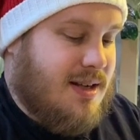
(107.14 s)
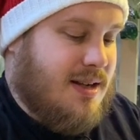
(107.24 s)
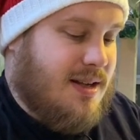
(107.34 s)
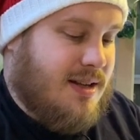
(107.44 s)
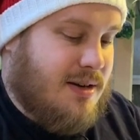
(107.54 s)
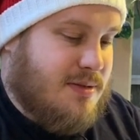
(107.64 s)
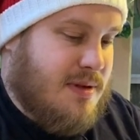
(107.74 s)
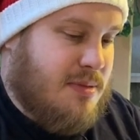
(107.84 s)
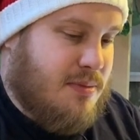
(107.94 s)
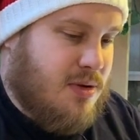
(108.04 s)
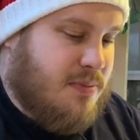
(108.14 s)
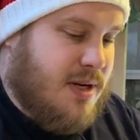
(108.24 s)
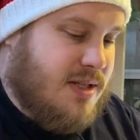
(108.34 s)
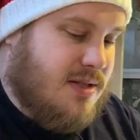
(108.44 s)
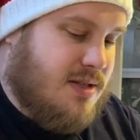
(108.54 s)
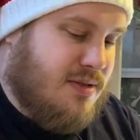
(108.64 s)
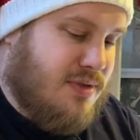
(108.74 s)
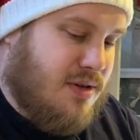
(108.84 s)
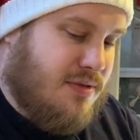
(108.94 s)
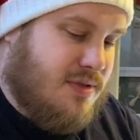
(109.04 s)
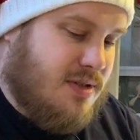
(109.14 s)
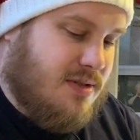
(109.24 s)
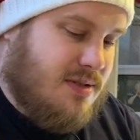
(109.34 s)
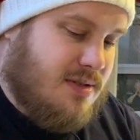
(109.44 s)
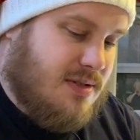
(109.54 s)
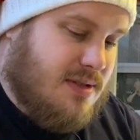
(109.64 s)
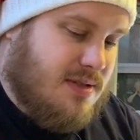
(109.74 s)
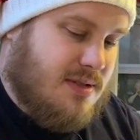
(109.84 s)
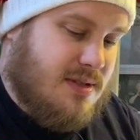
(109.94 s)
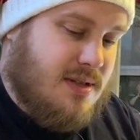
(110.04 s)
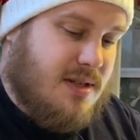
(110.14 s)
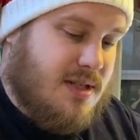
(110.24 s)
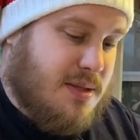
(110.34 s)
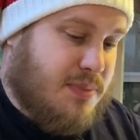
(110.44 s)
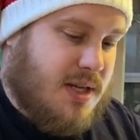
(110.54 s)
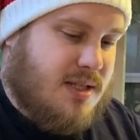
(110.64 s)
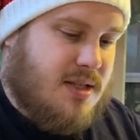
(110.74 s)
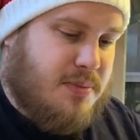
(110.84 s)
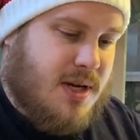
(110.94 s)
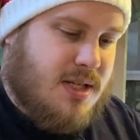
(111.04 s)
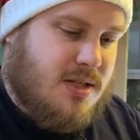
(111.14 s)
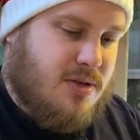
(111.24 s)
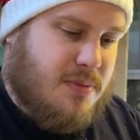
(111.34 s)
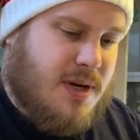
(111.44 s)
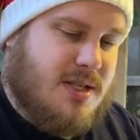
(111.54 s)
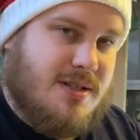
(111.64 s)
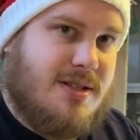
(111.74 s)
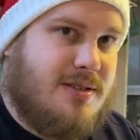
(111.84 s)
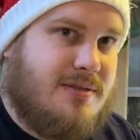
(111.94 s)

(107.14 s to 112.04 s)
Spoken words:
And there's maybe more presents involved? Is the present or the present?